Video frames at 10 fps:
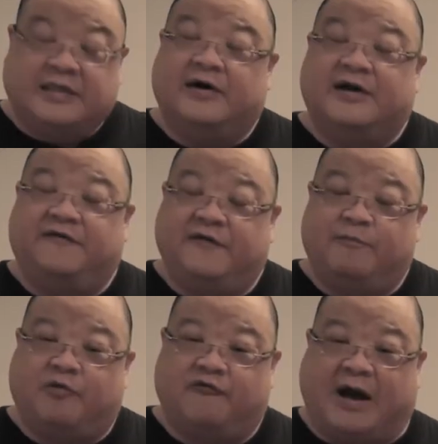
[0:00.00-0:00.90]
There are
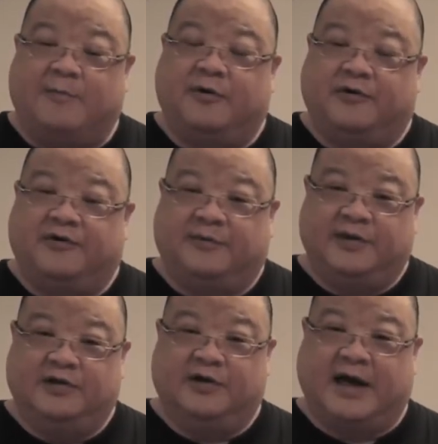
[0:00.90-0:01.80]
different parameters
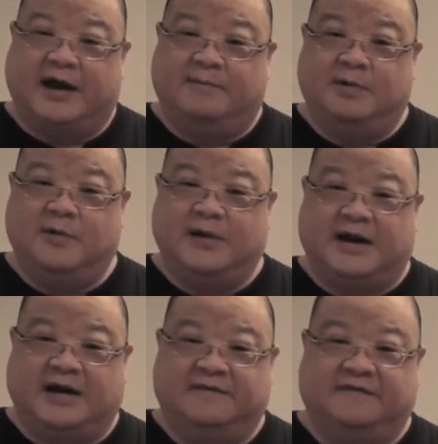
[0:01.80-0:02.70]
when you look at a Bowie
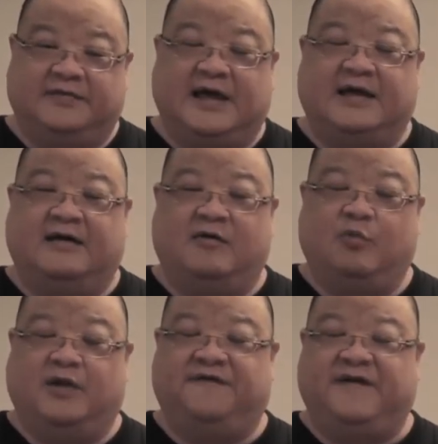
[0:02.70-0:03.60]
knife that
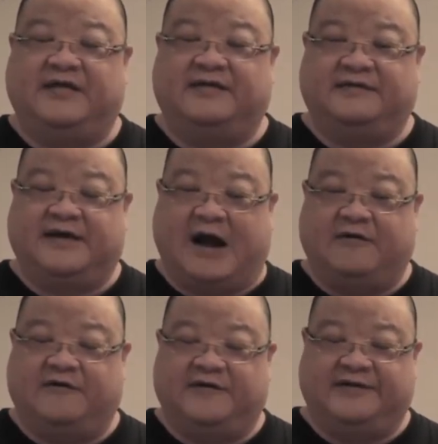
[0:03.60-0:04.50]
will affect its
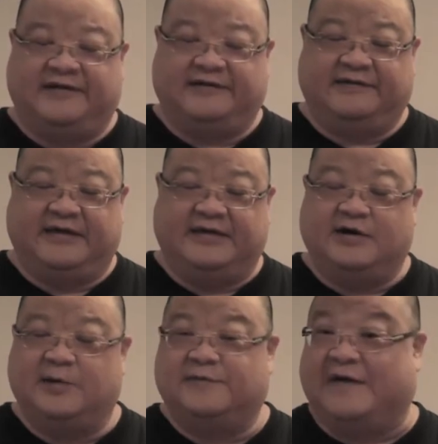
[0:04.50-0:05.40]
characteristics
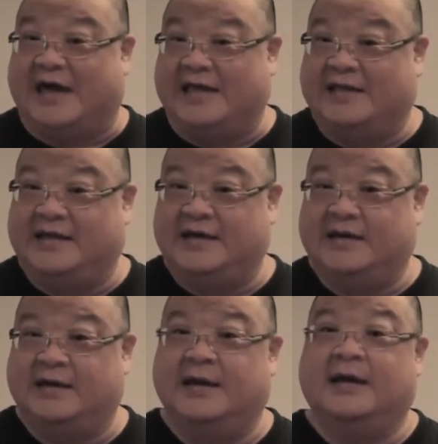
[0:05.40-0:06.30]
in terms of
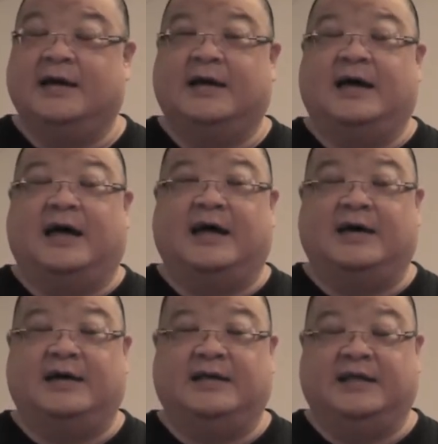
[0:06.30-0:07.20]
handling
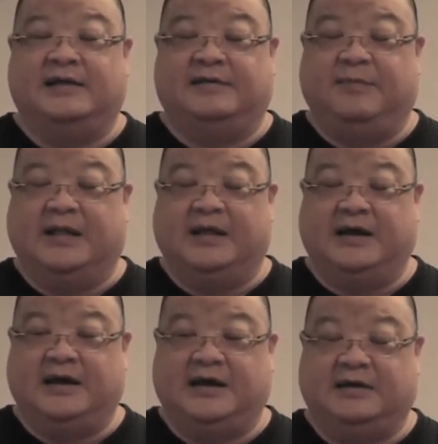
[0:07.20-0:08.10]
and its
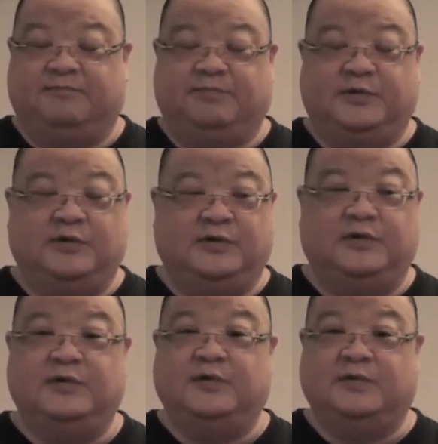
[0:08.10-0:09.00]
ability to
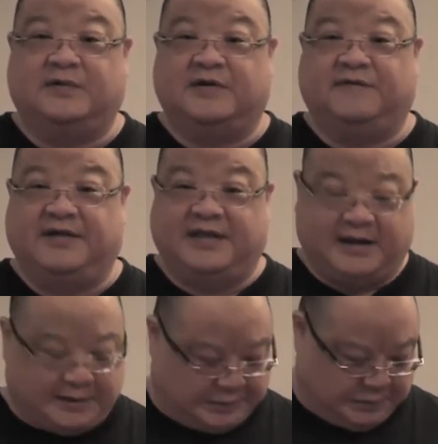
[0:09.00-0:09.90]
do different
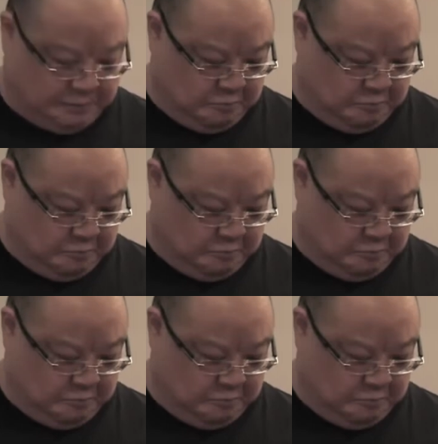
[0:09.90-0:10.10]
things.